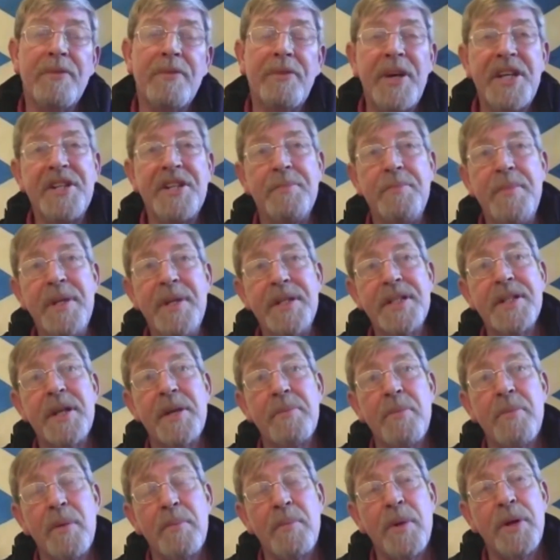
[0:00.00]
Inflation means
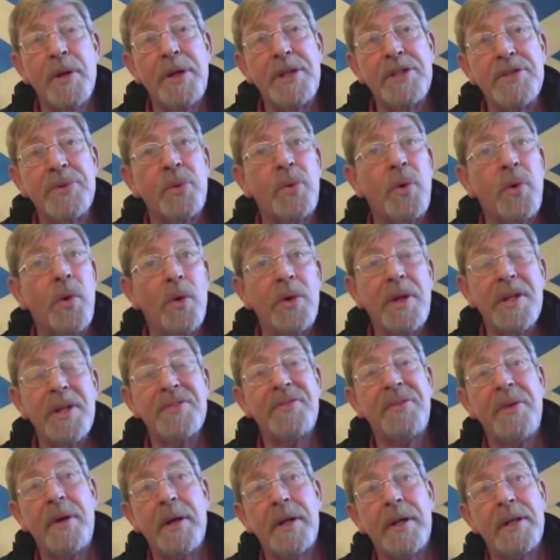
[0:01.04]
that my money's not gone
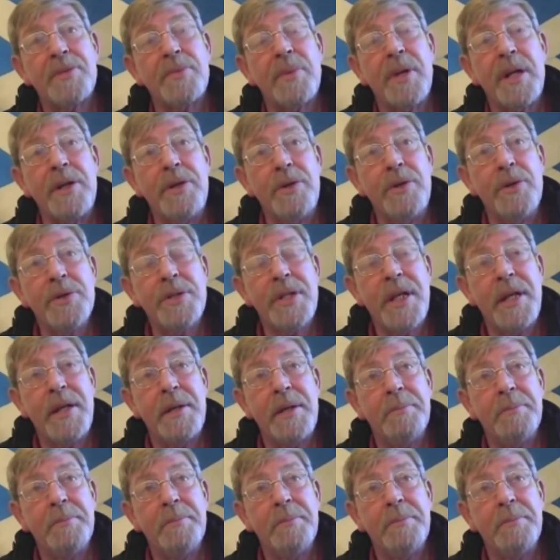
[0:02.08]
as far as what it used to.